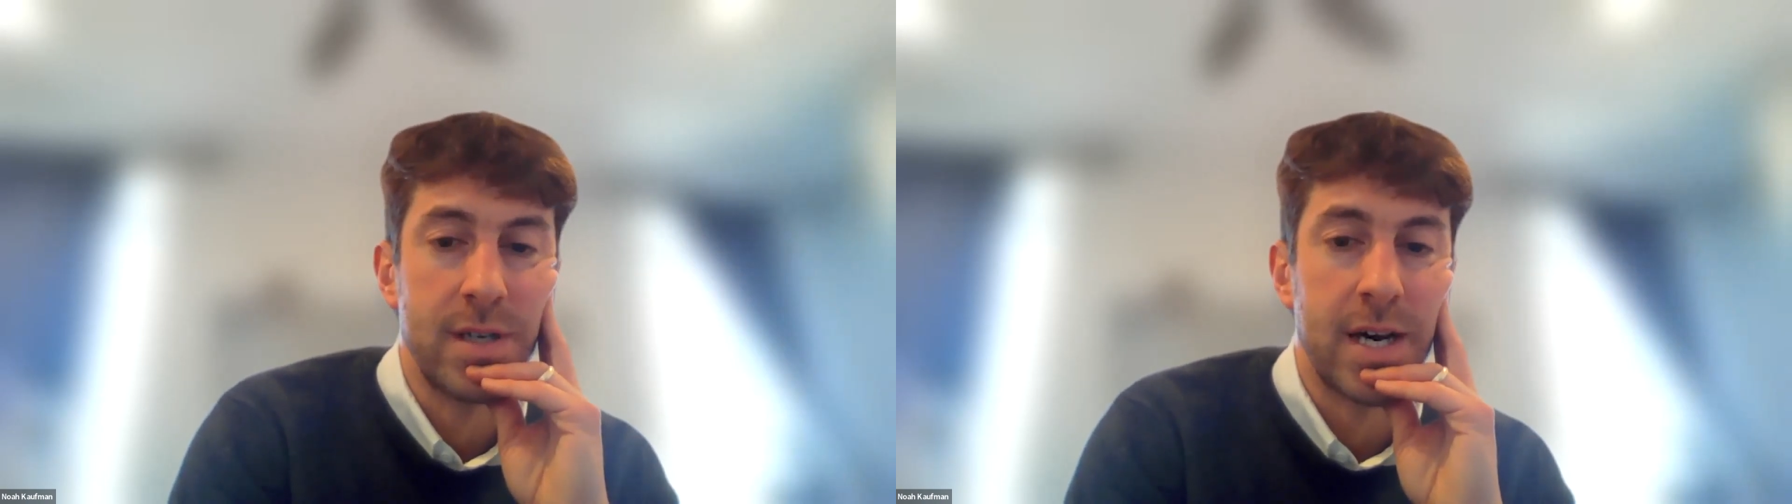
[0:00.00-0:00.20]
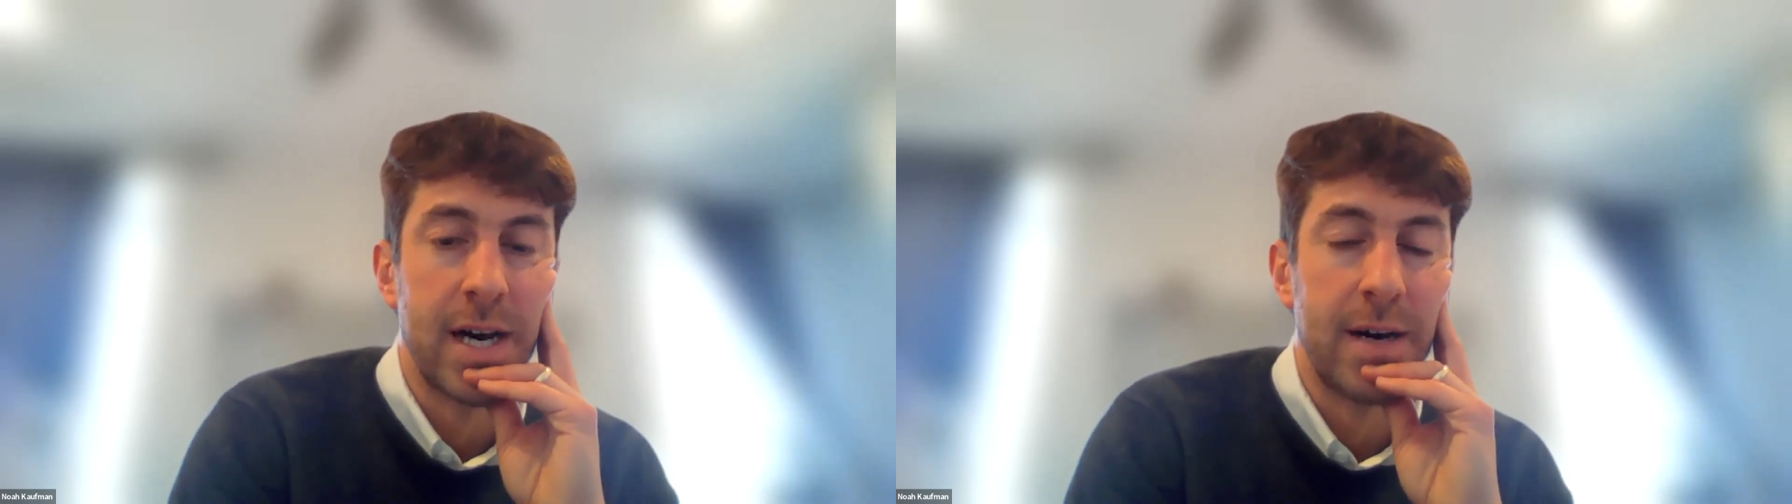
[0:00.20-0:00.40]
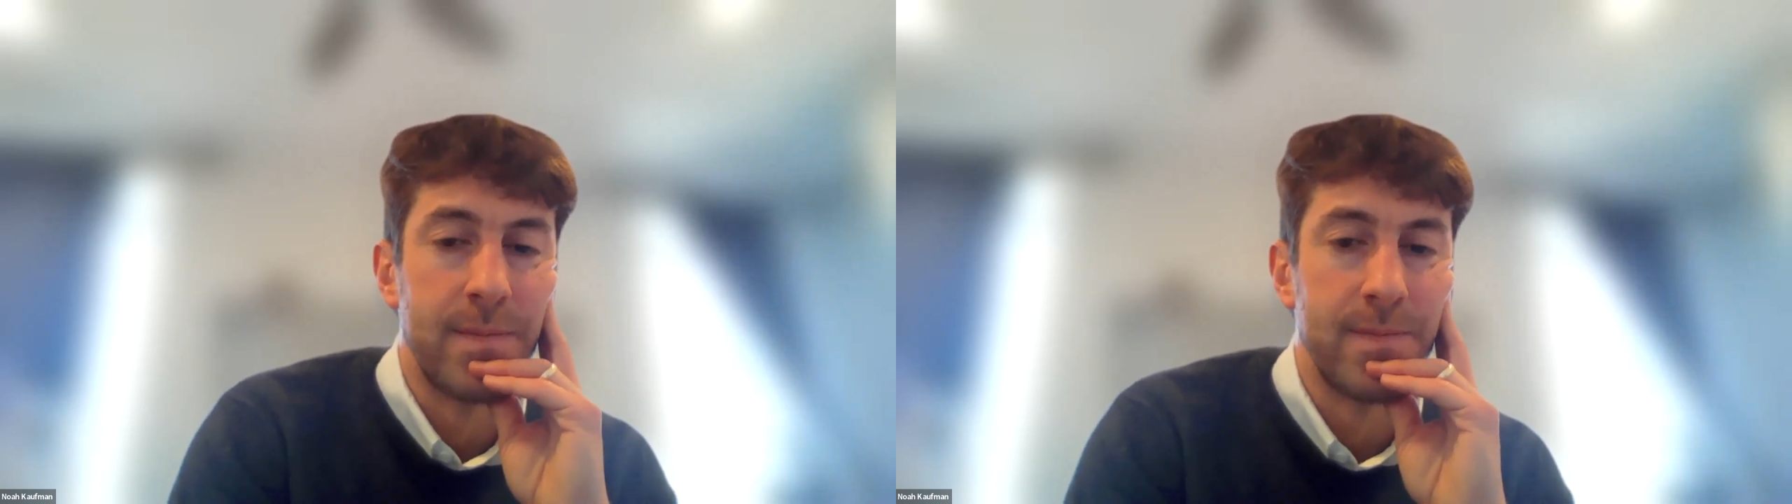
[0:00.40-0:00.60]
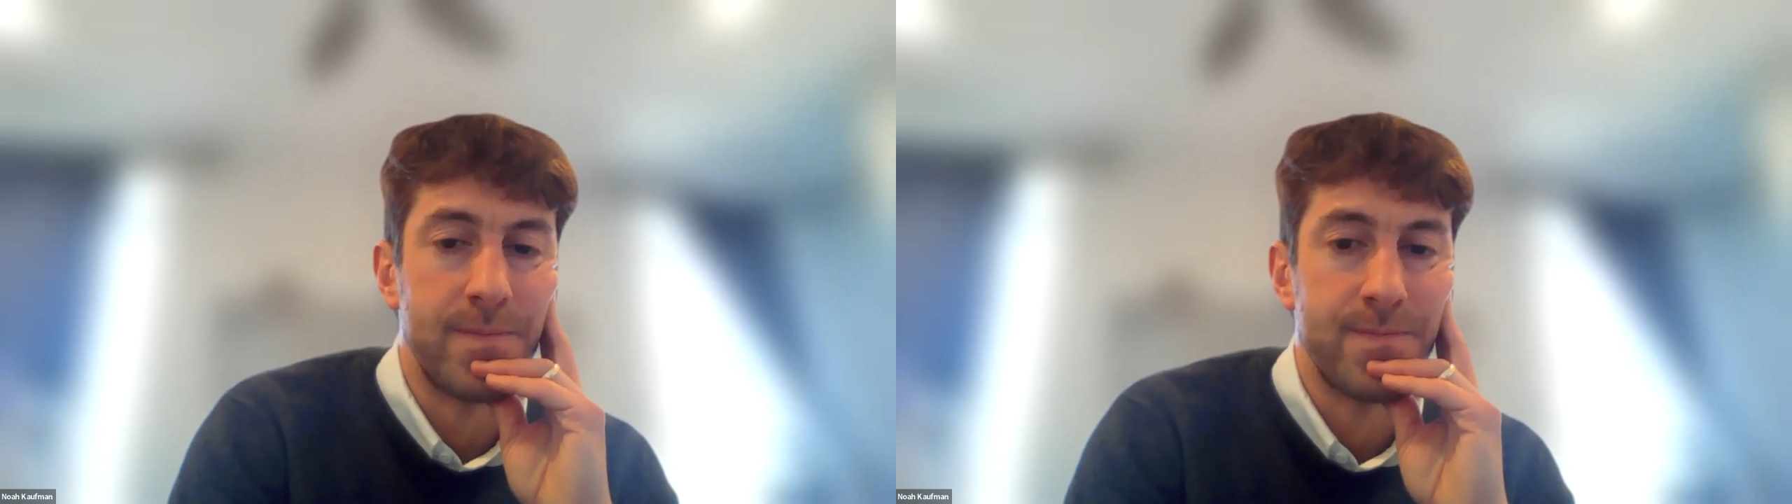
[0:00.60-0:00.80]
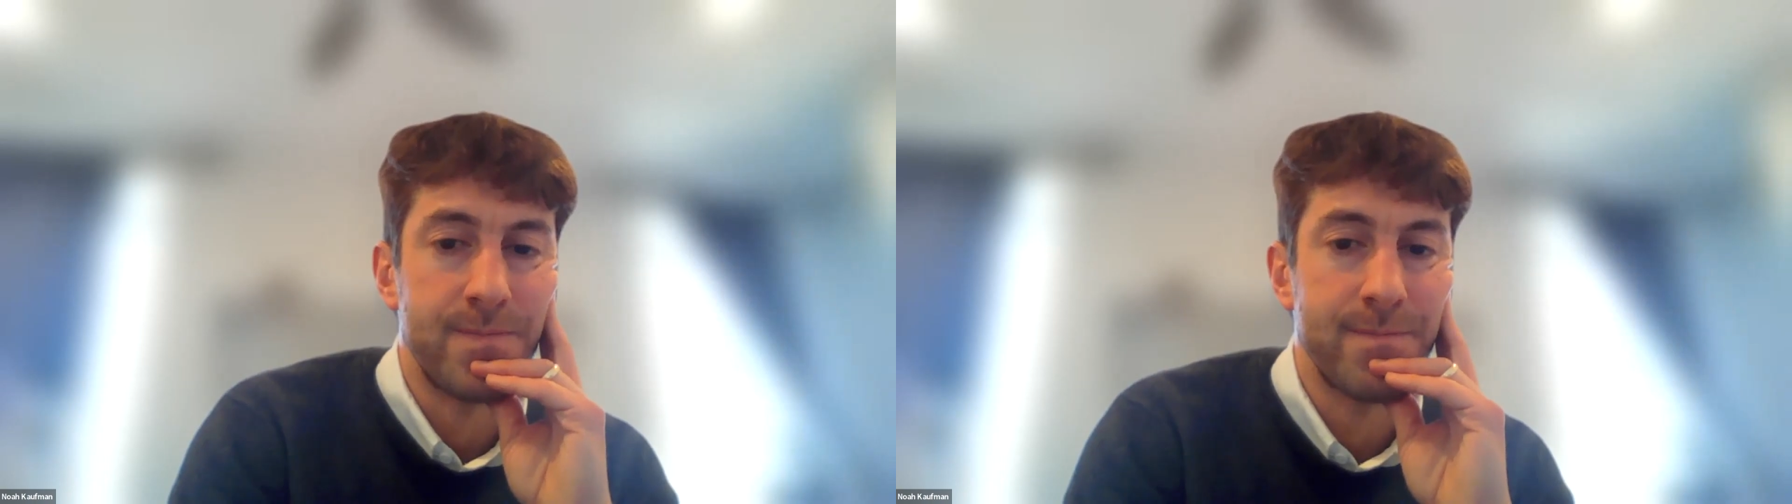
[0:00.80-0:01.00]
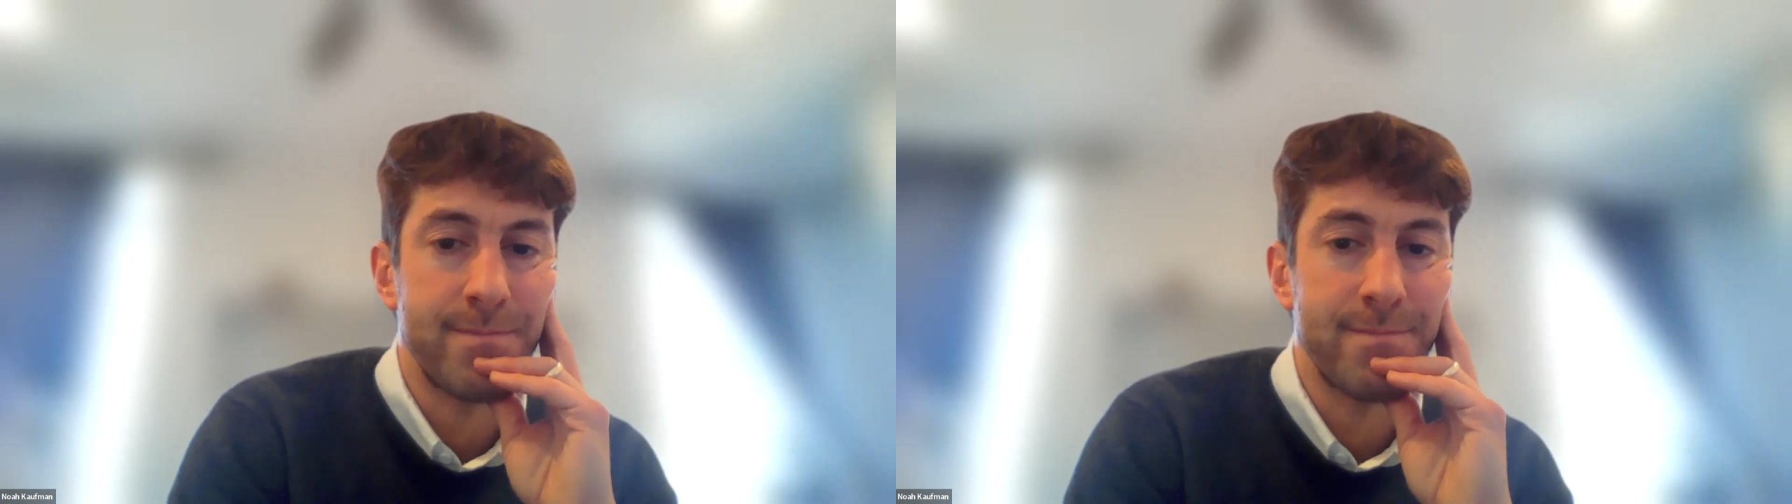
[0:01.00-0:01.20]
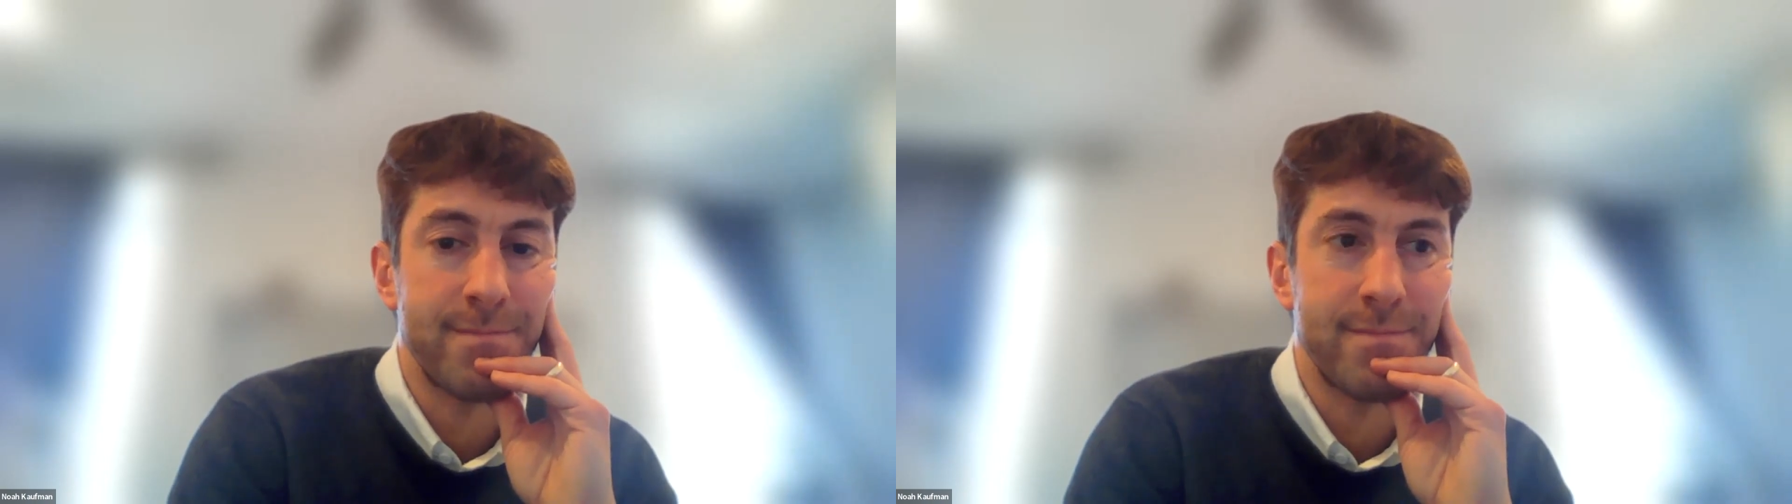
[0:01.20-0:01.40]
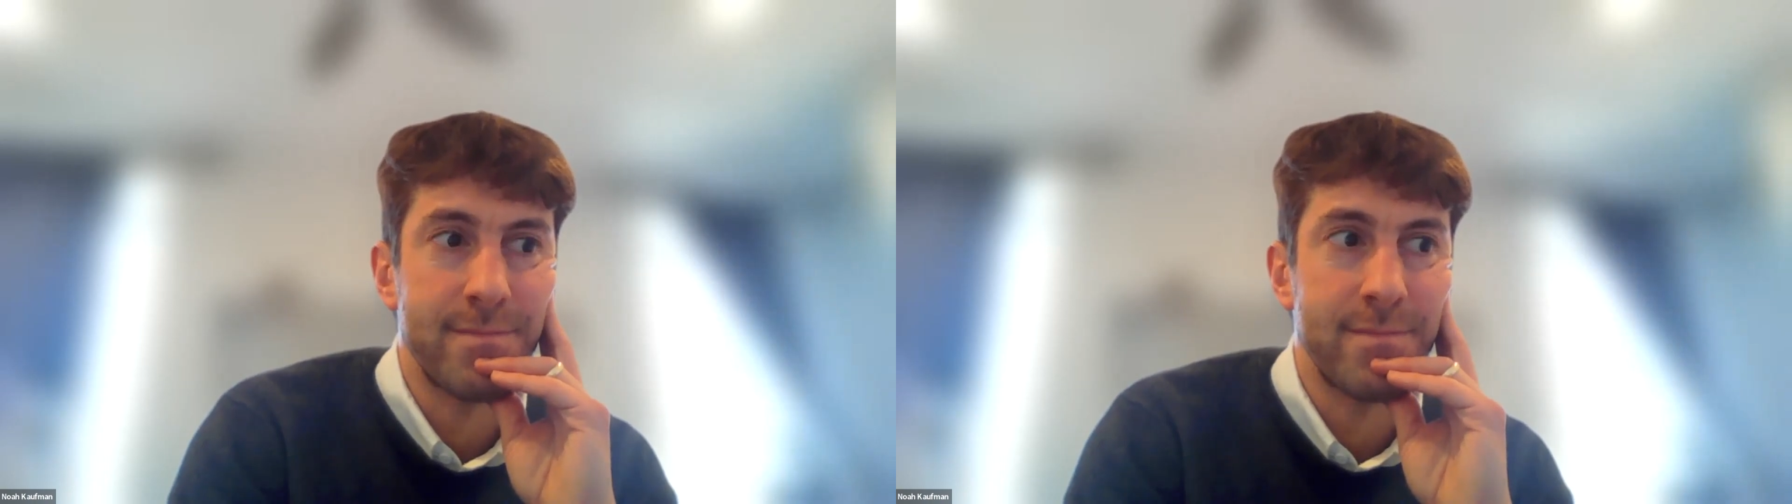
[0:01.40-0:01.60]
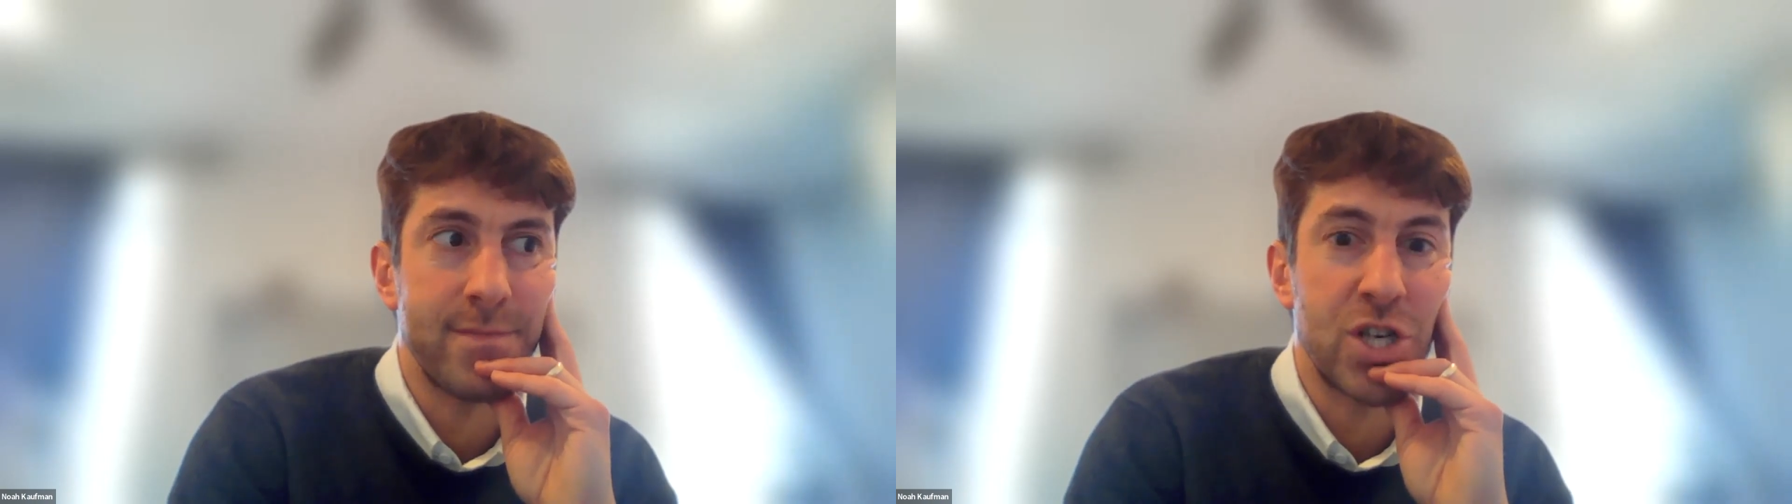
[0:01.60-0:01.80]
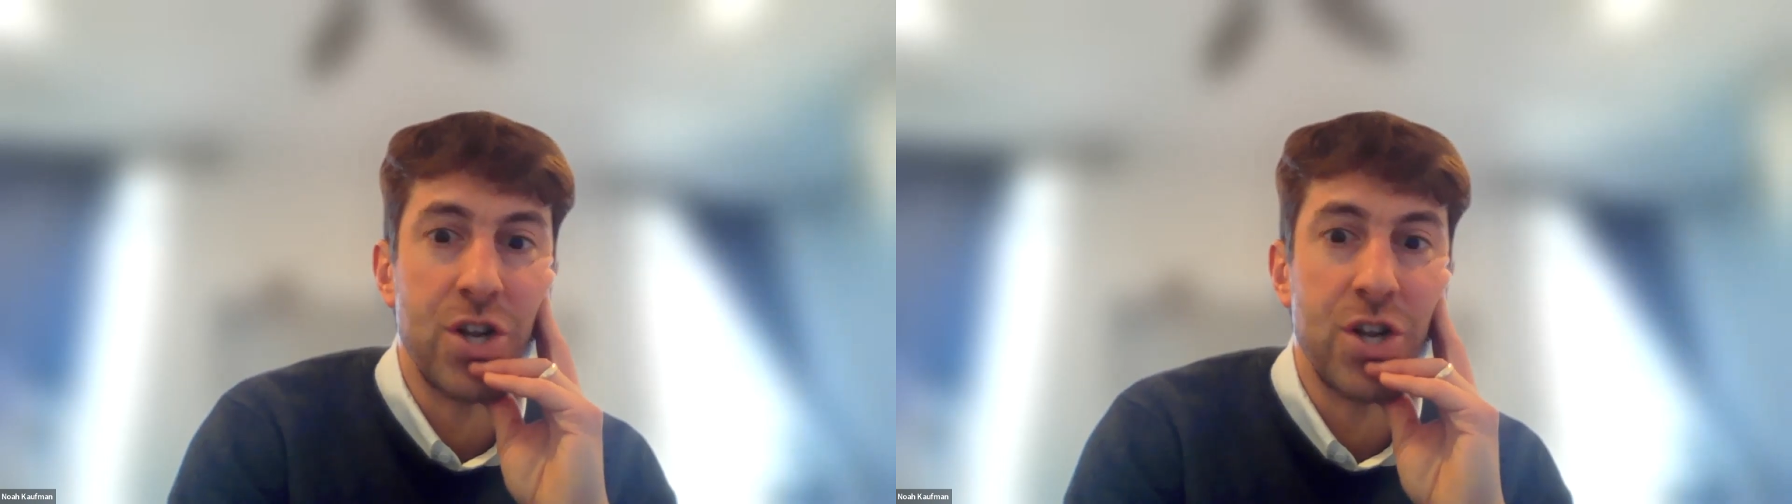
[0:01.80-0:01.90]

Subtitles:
to